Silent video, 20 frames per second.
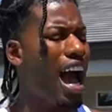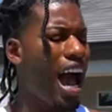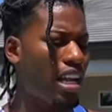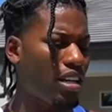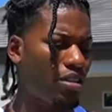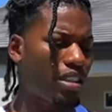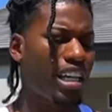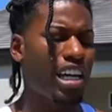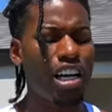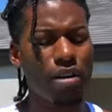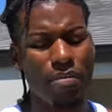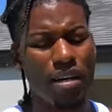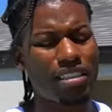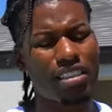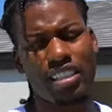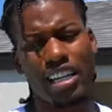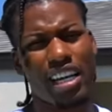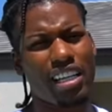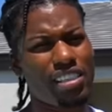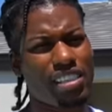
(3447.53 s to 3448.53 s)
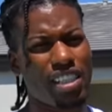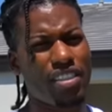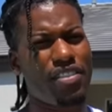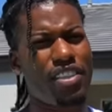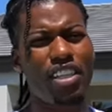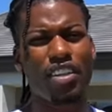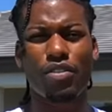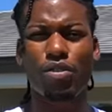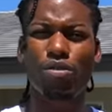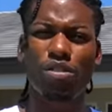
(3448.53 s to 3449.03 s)
I don't care about the negativity.
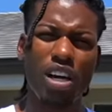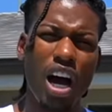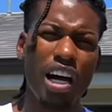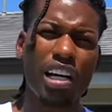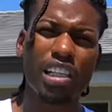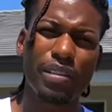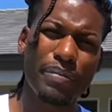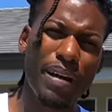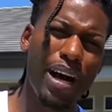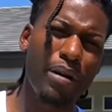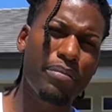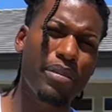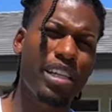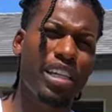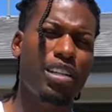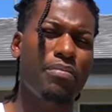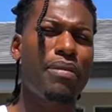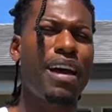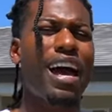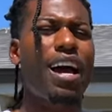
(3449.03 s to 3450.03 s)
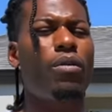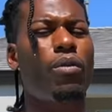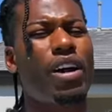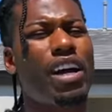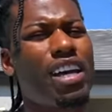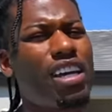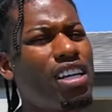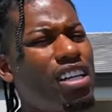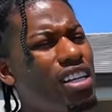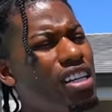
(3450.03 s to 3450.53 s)
If you're talking about me in a bad
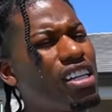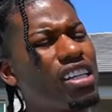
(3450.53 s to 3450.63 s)
way,